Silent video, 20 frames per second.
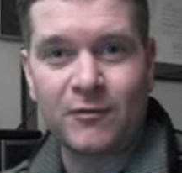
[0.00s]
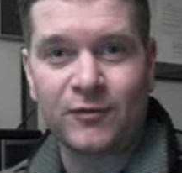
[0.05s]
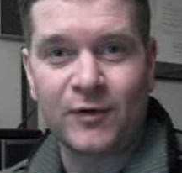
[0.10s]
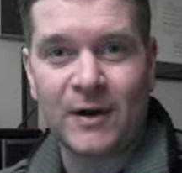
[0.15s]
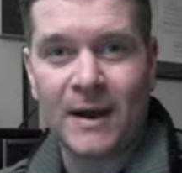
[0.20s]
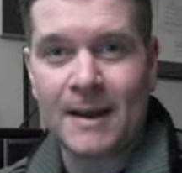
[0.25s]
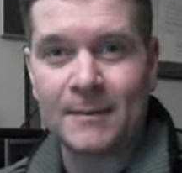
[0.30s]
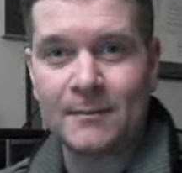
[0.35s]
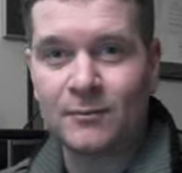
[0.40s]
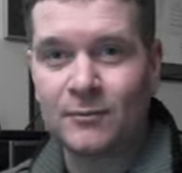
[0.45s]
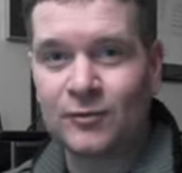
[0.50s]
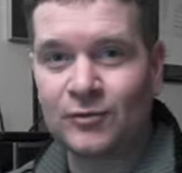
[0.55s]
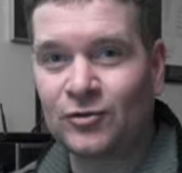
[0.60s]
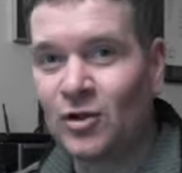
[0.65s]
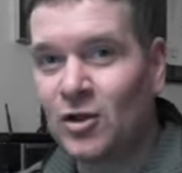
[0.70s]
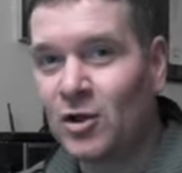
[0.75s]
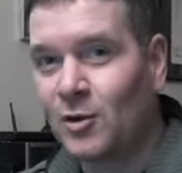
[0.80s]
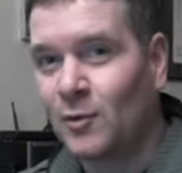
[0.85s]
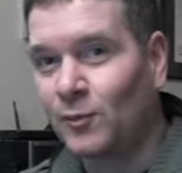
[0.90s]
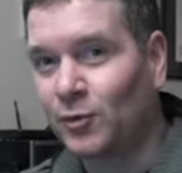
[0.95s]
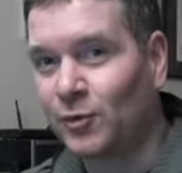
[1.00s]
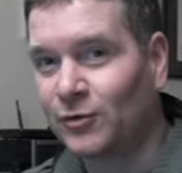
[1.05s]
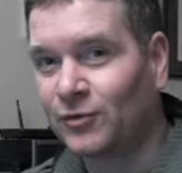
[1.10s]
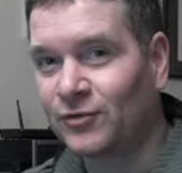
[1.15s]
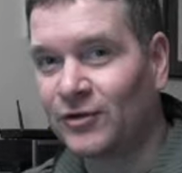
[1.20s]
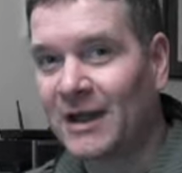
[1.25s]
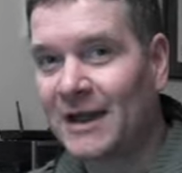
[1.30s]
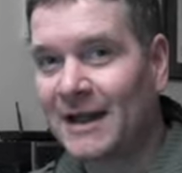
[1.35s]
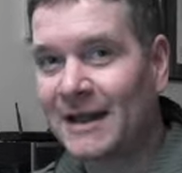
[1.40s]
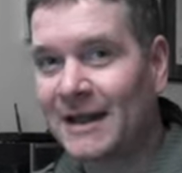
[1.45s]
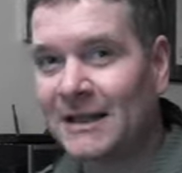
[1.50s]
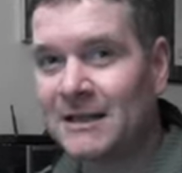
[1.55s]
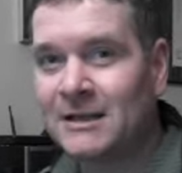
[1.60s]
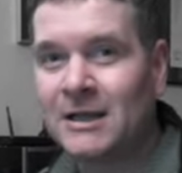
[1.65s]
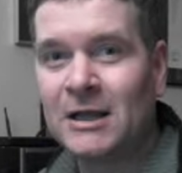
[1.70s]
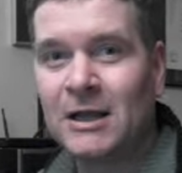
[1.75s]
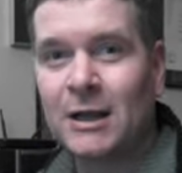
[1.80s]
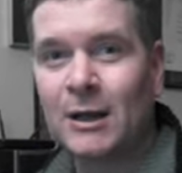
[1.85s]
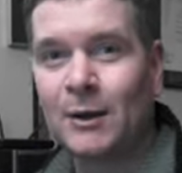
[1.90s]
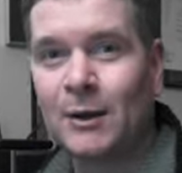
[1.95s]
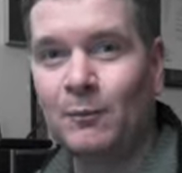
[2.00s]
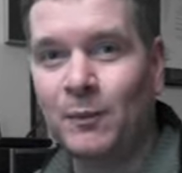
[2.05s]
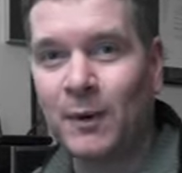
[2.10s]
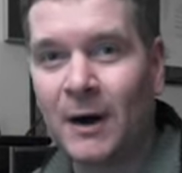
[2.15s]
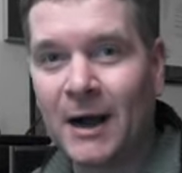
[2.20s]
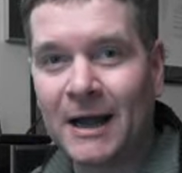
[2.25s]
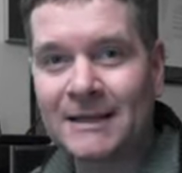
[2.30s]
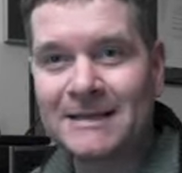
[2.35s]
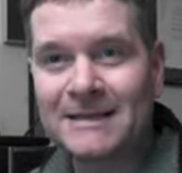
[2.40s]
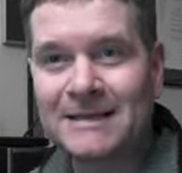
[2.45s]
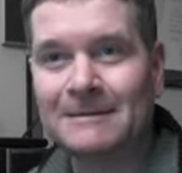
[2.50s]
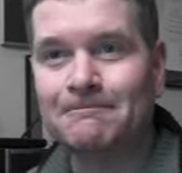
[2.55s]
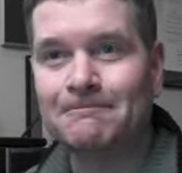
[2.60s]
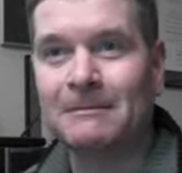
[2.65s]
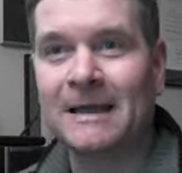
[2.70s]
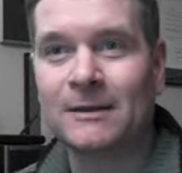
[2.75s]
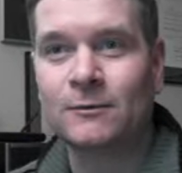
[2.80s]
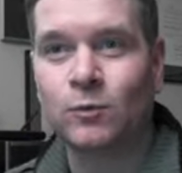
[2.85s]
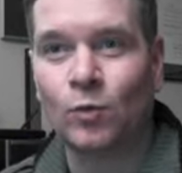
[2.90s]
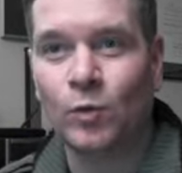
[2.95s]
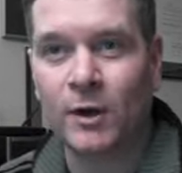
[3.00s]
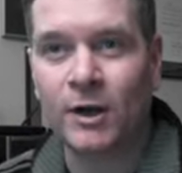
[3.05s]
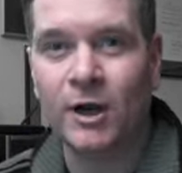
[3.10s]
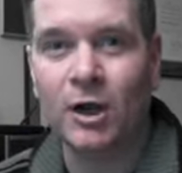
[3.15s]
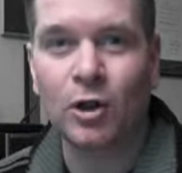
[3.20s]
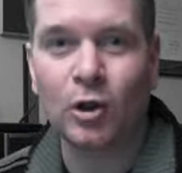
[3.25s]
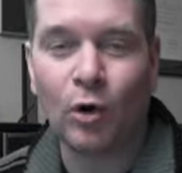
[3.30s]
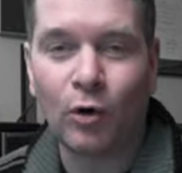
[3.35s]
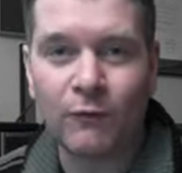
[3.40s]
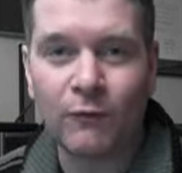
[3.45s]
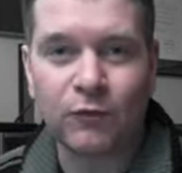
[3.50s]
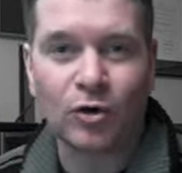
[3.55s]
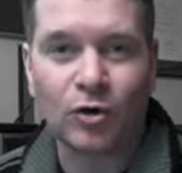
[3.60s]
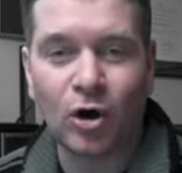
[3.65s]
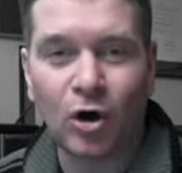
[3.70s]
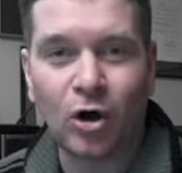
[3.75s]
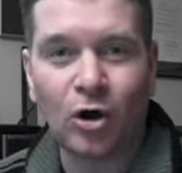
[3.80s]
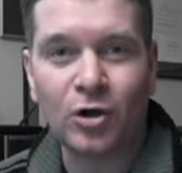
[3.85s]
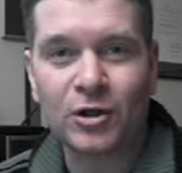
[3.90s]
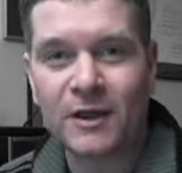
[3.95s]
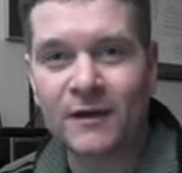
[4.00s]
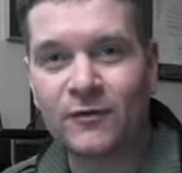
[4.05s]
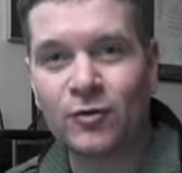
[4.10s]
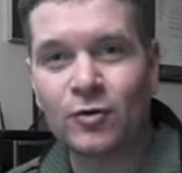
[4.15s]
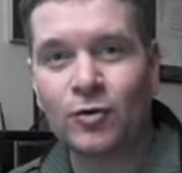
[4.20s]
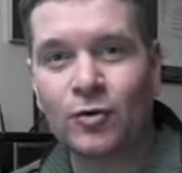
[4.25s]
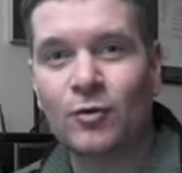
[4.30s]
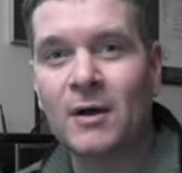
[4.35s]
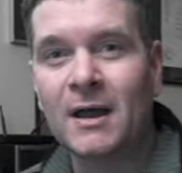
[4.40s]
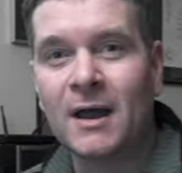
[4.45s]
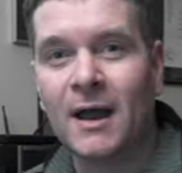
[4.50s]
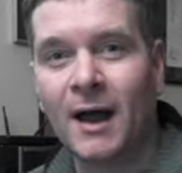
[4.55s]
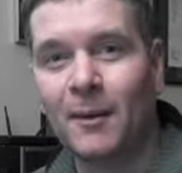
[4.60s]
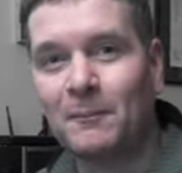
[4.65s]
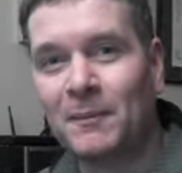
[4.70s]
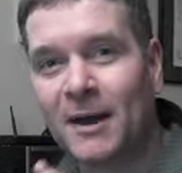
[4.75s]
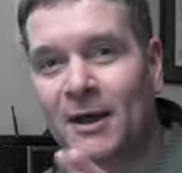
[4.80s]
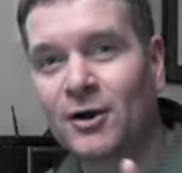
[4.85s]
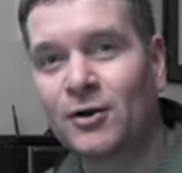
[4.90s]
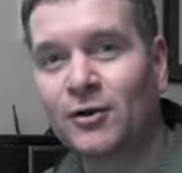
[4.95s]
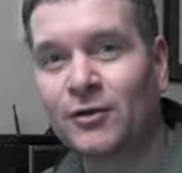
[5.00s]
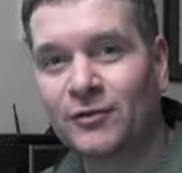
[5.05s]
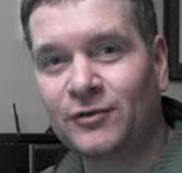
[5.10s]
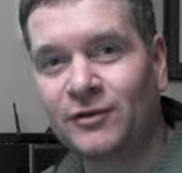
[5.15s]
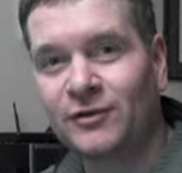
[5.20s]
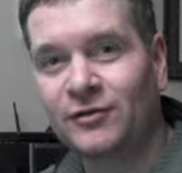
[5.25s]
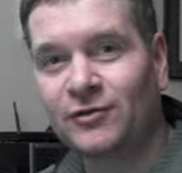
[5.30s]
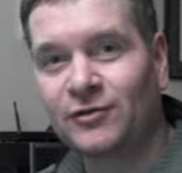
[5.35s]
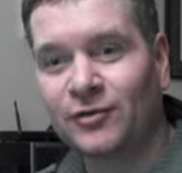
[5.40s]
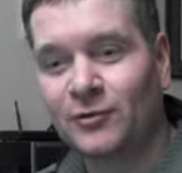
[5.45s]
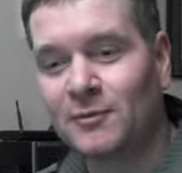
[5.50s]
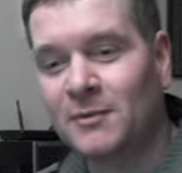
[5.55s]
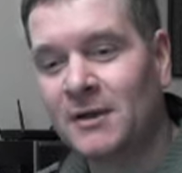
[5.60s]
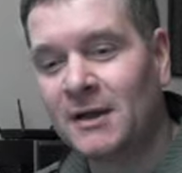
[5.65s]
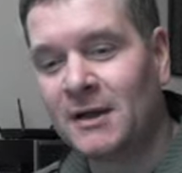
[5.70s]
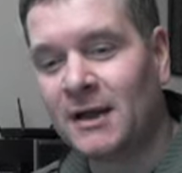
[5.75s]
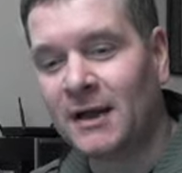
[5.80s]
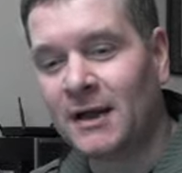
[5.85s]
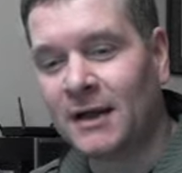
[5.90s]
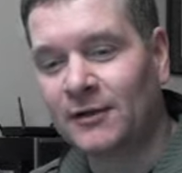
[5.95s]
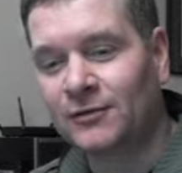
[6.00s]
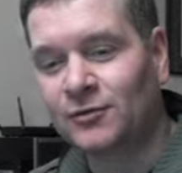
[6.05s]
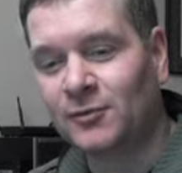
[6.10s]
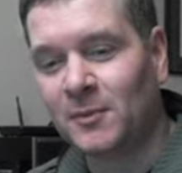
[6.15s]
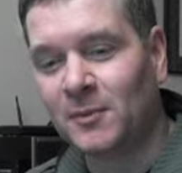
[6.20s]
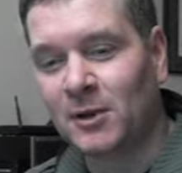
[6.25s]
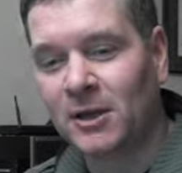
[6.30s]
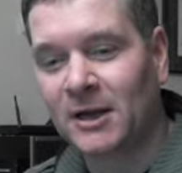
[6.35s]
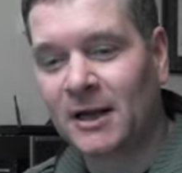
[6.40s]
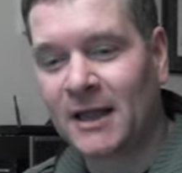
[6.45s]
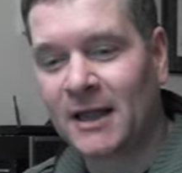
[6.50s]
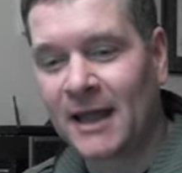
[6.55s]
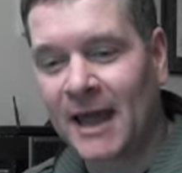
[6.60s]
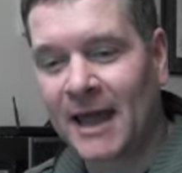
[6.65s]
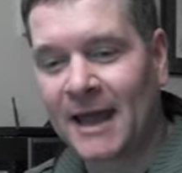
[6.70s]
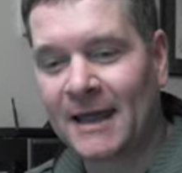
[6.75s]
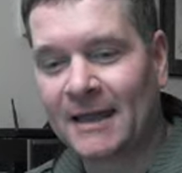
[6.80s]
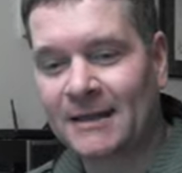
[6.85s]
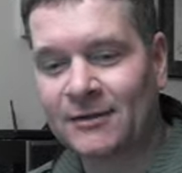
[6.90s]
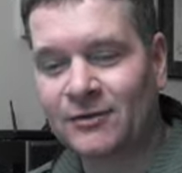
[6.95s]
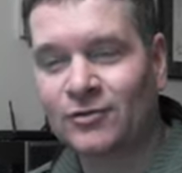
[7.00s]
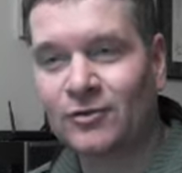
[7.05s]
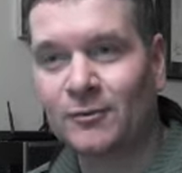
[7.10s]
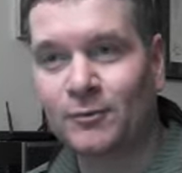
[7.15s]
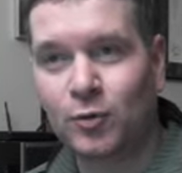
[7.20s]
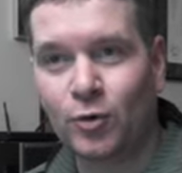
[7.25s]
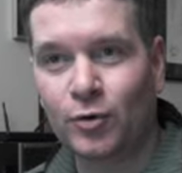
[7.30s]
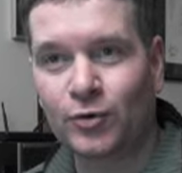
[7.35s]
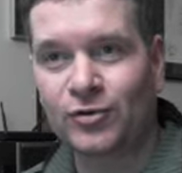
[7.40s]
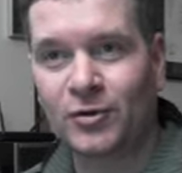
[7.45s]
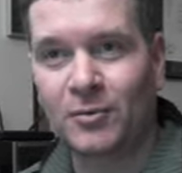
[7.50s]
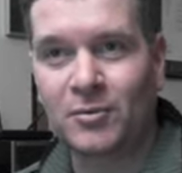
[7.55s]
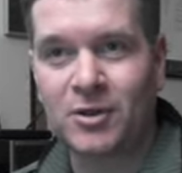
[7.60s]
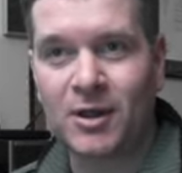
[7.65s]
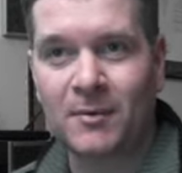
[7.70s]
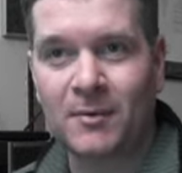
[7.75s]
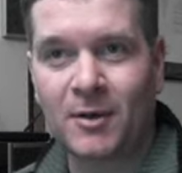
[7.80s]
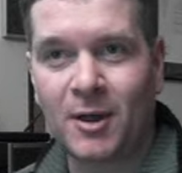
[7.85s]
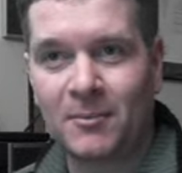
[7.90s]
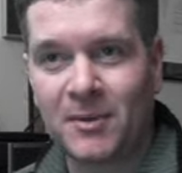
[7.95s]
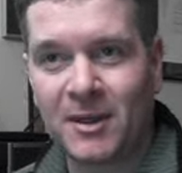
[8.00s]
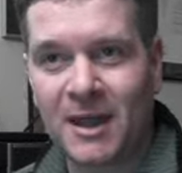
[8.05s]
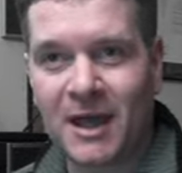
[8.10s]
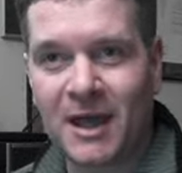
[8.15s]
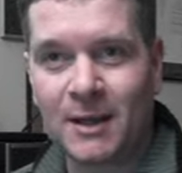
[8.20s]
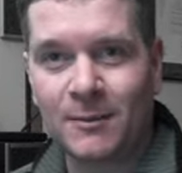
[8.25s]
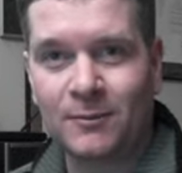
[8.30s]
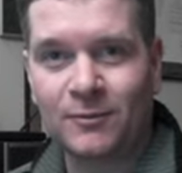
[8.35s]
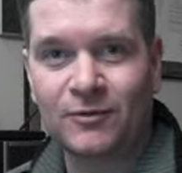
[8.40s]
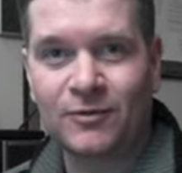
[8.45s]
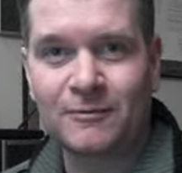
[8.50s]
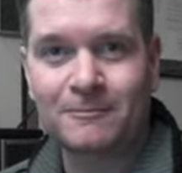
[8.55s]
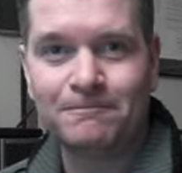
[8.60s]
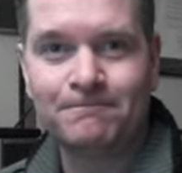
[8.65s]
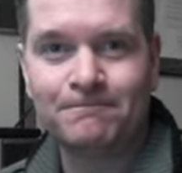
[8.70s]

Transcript: frames per second, but it will overall give you a better system uh, stability and support some of the upcoming games.